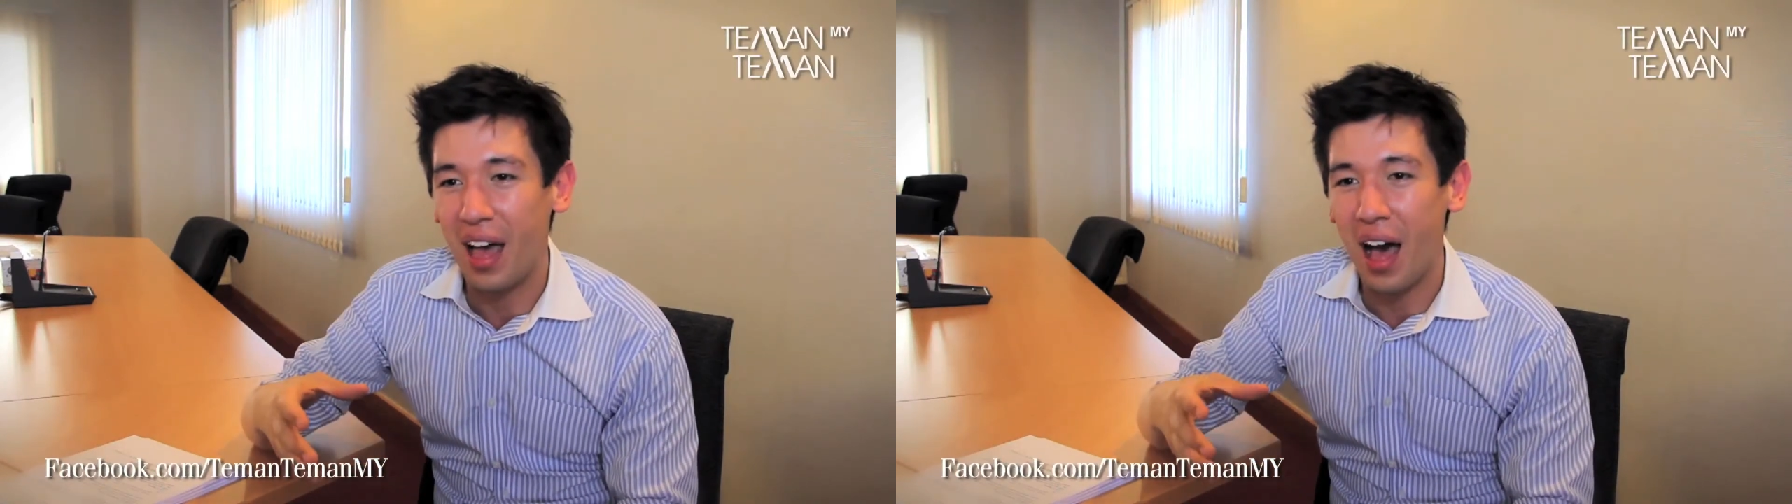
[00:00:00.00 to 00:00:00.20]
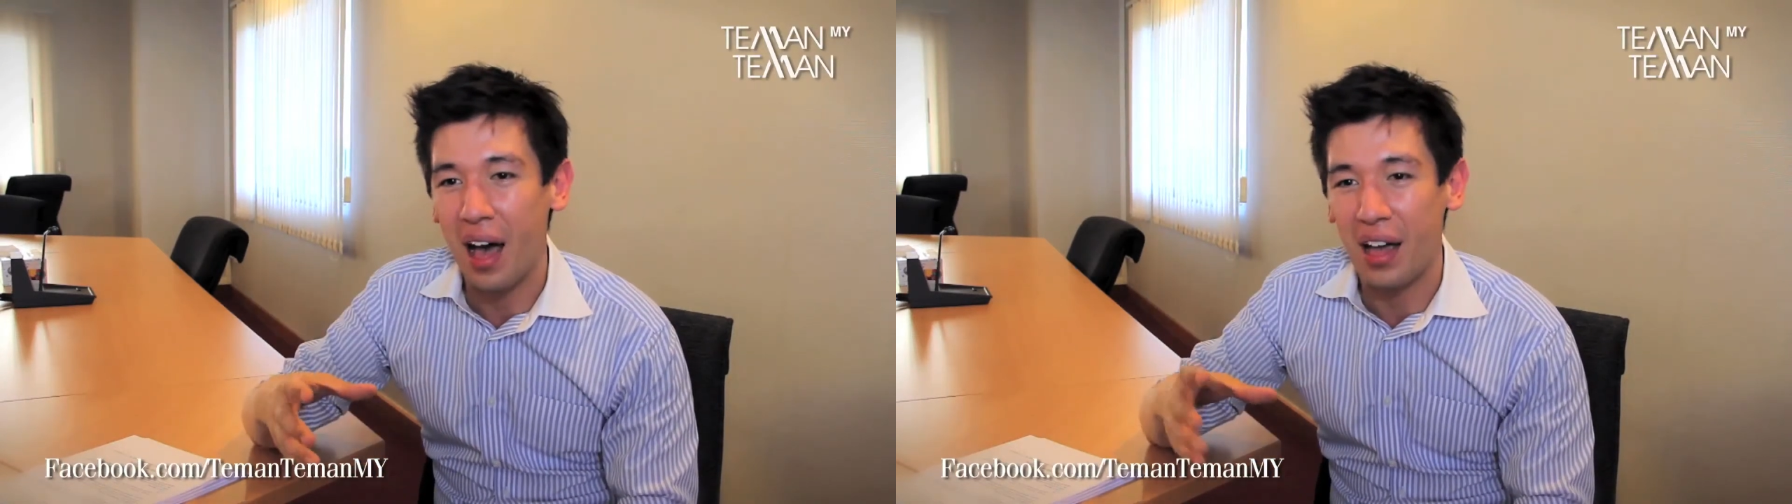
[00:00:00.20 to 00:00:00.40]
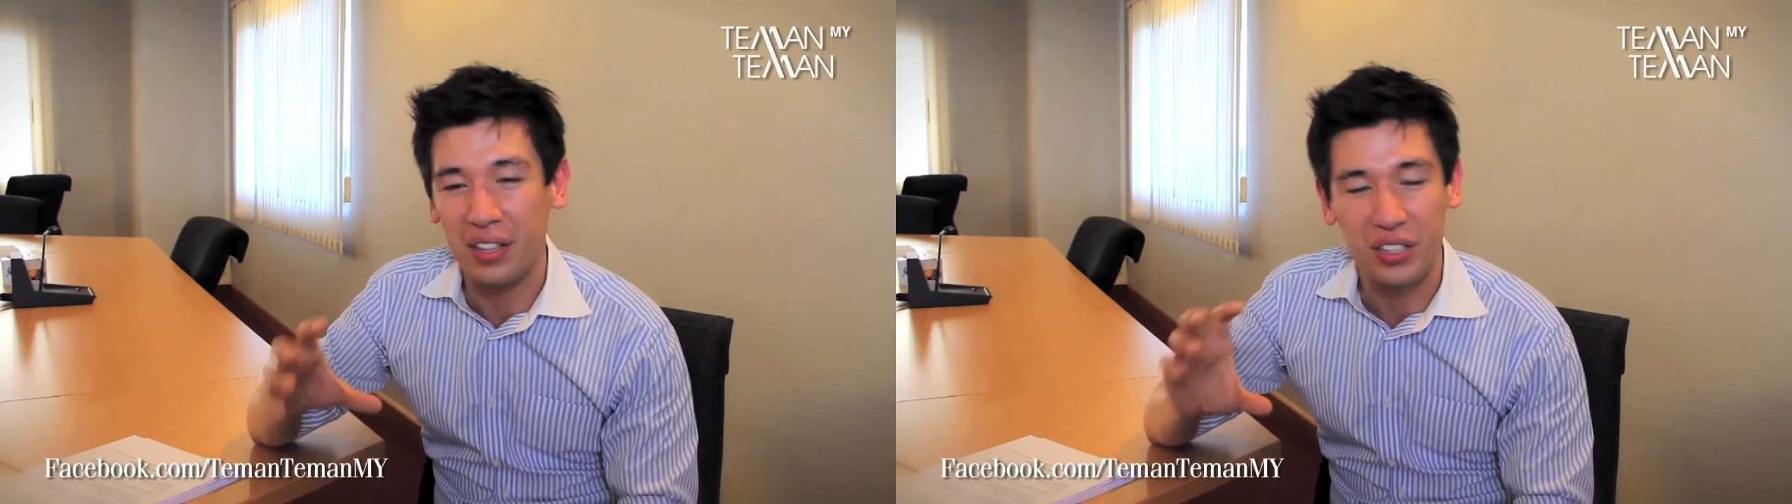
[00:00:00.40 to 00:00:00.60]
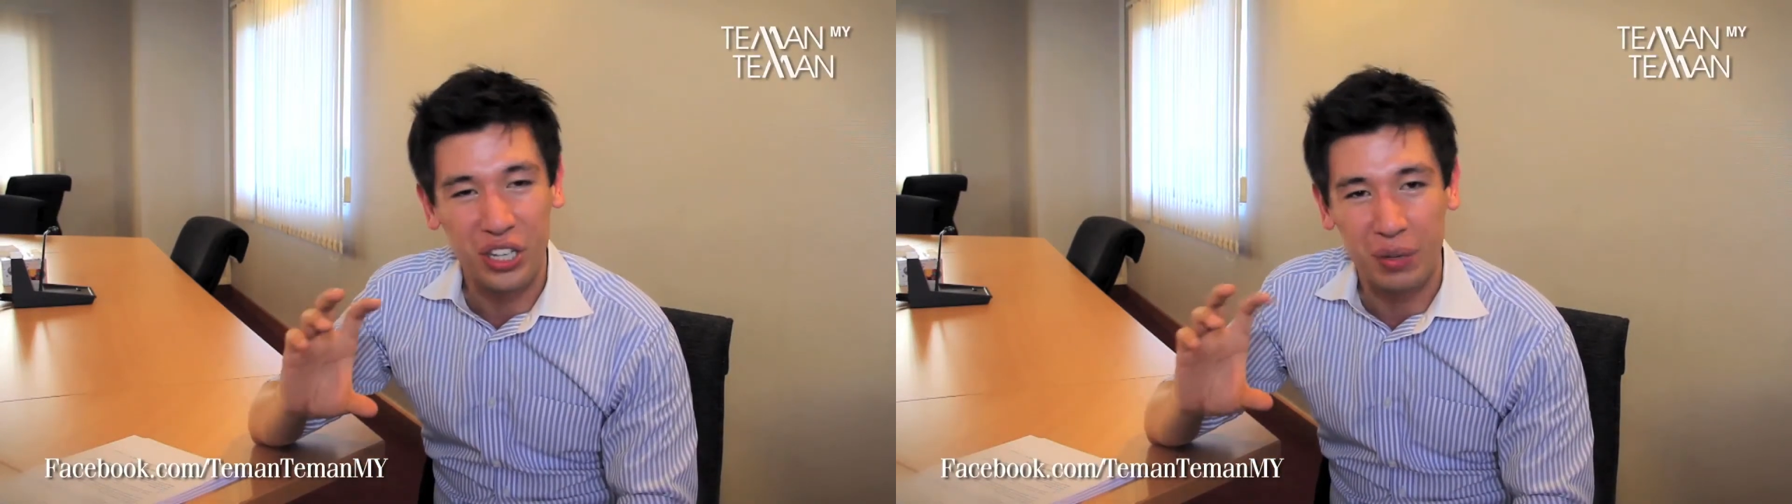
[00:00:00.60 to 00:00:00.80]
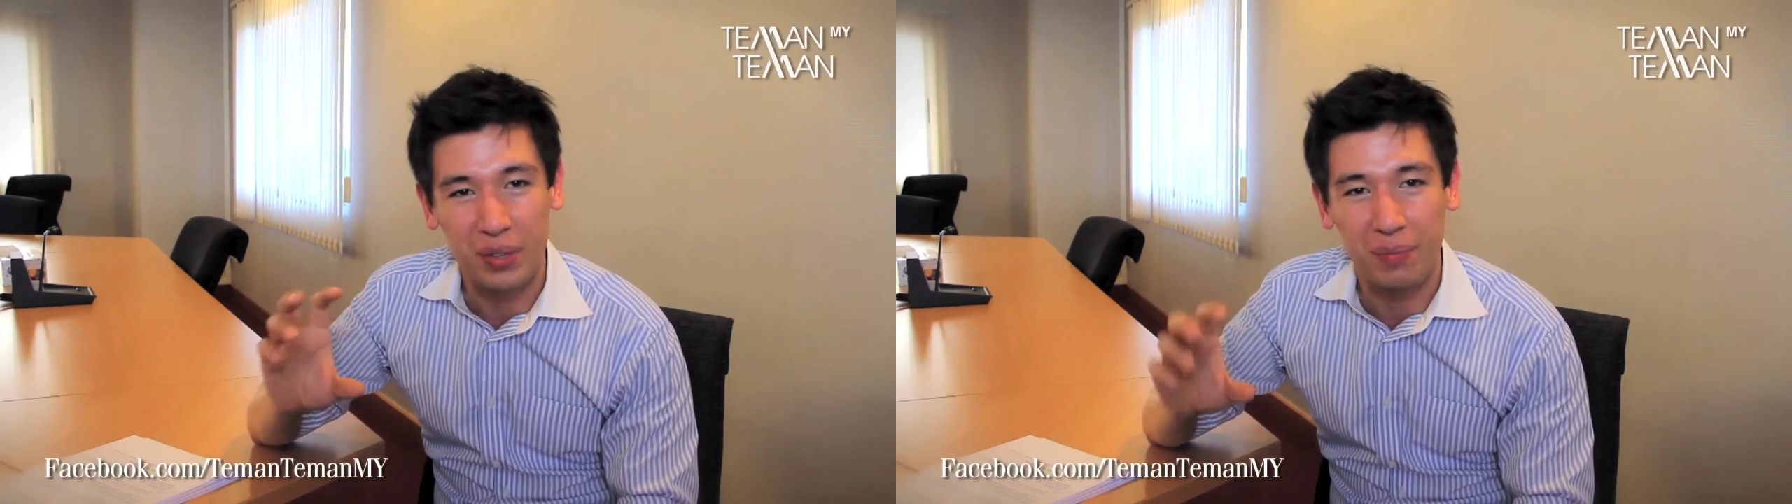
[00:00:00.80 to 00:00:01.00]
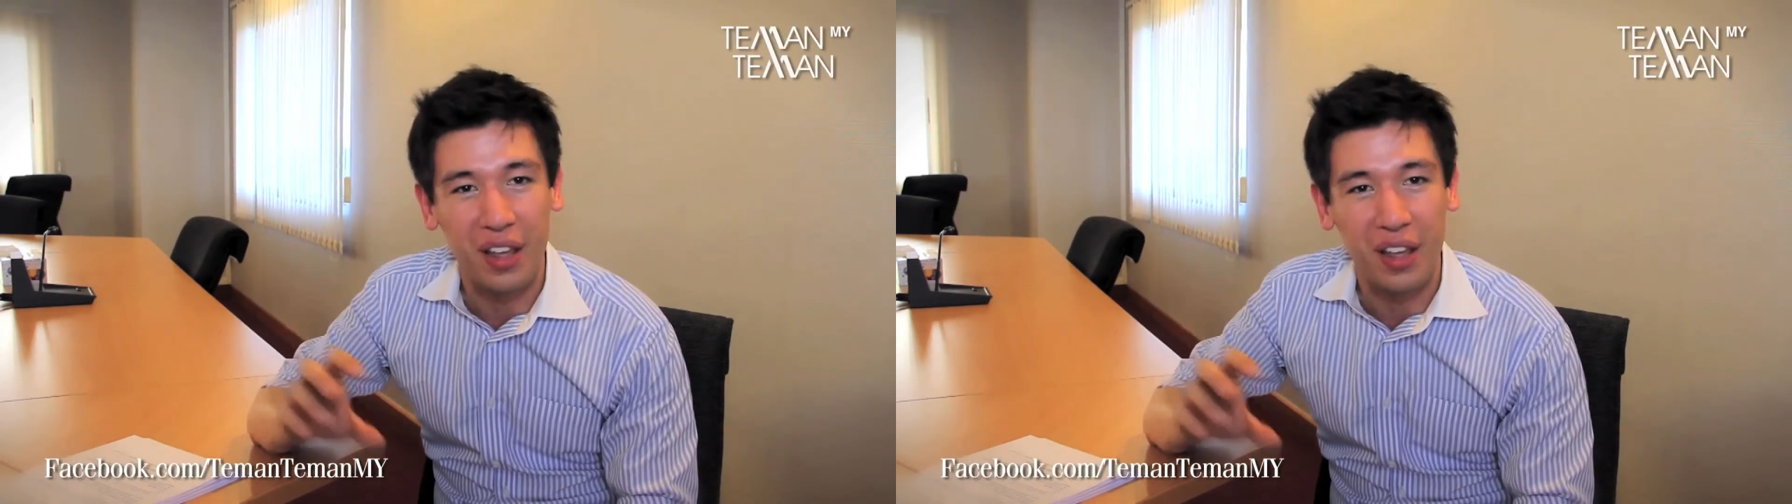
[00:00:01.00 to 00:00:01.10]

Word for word: uh, tubes of